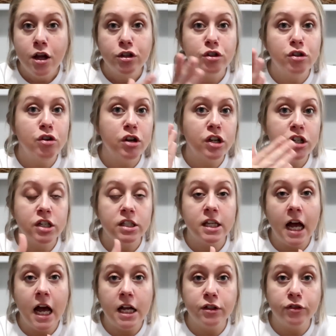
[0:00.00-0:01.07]
So you can just
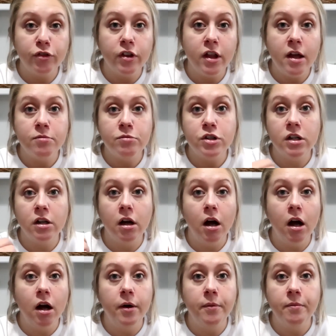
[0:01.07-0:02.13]
ask for them,
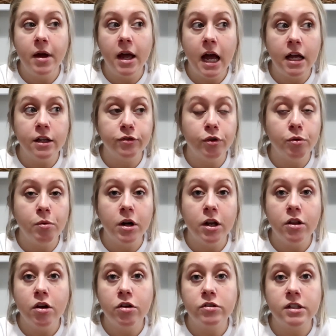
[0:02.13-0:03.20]
ask for one of
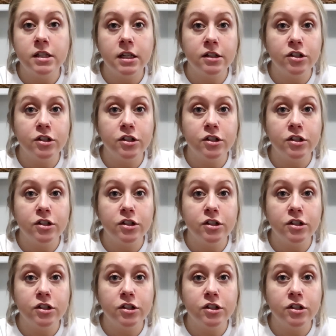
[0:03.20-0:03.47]
those,